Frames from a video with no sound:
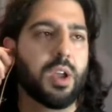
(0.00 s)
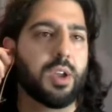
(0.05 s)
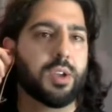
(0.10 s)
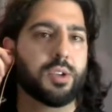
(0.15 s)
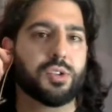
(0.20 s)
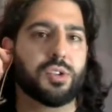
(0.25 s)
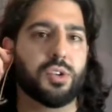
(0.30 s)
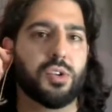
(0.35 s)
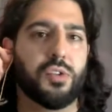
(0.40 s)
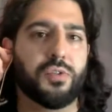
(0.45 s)

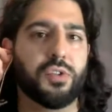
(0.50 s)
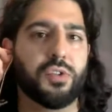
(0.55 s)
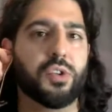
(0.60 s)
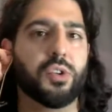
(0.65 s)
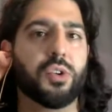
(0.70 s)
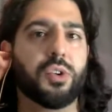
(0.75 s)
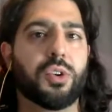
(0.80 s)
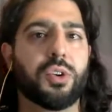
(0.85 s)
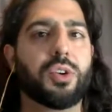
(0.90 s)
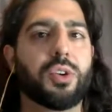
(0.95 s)
So if
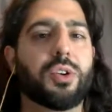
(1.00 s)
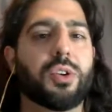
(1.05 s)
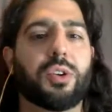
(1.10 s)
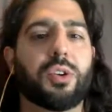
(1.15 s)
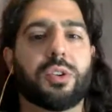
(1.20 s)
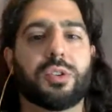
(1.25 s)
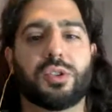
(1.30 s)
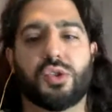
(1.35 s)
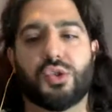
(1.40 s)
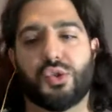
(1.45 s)
you're
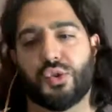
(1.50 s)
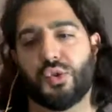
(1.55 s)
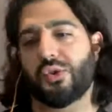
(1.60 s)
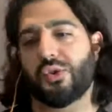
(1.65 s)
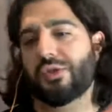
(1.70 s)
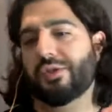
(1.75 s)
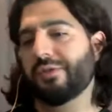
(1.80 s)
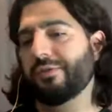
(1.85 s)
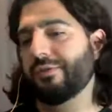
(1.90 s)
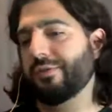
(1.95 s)
sort
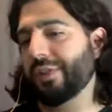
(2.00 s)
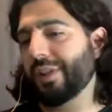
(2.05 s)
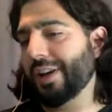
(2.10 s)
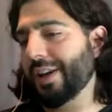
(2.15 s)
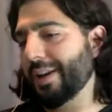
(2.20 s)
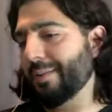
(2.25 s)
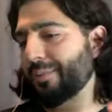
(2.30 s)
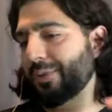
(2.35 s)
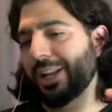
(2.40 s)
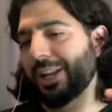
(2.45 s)
of
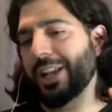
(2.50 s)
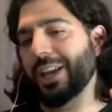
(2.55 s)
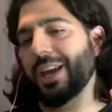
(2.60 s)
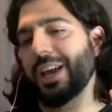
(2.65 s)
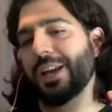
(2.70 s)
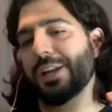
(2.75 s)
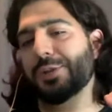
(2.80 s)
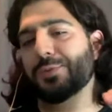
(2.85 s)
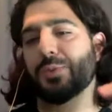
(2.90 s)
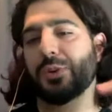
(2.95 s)
like bleeding
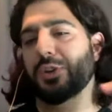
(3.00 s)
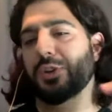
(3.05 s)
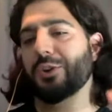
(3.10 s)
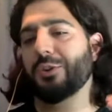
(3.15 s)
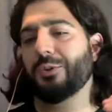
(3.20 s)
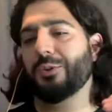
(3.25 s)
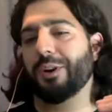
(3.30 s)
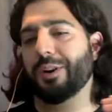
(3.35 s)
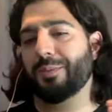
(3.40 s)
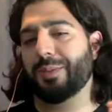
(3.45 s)
edge, but you don't
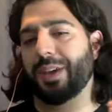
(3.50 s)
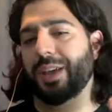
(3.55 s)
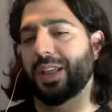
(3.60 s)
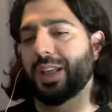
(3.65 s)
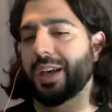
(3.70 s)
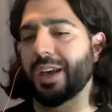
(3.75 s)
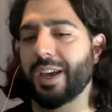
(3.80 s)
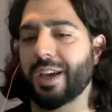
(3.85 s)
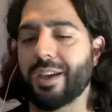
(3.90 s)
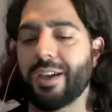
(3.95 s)
want to be
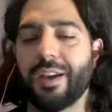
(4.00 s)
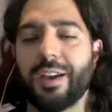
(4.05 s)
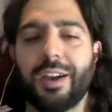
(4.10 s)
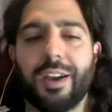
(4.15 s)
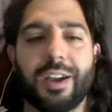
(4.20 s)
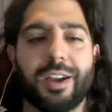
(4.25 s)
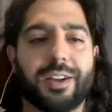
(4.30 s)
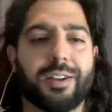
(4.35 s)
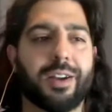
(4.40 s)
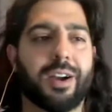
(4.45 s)
like
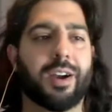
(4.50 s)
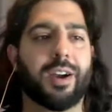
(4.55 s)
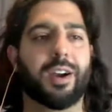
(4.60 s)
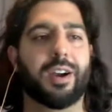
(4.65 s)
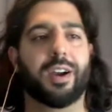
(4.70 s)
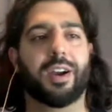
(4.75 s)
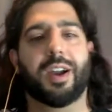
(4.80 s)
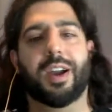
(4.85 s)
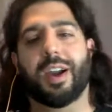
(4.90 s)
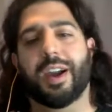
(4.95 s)

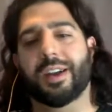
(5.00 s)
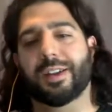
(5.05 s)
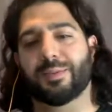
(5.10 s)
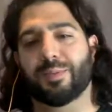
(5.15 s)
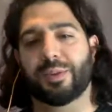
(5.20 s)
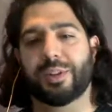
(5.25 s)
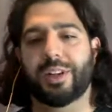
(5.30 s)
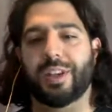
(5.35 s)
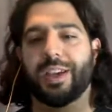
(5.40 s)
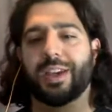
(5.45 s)
as
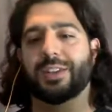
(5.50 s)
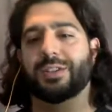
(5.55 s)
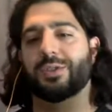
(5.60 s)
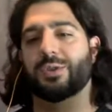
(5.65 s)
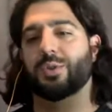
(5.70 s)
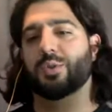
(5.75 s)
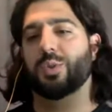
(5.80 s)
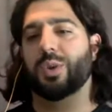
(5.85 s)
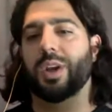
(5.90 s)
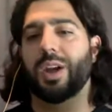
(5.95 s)
bleeding edge as
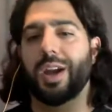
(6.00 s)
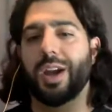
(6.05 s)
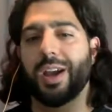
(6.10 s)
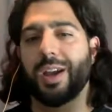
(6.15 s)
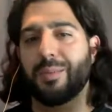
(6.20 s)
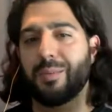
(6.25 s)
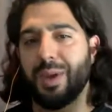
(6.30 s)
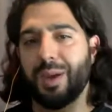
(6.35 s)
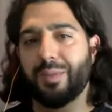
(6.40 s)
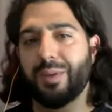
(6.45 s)
Rehigh,
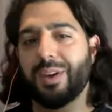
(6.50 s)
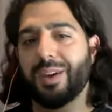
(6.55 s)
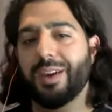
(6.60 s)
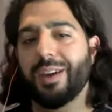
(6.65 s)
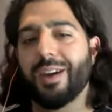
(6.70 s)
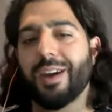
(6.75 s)
maybe,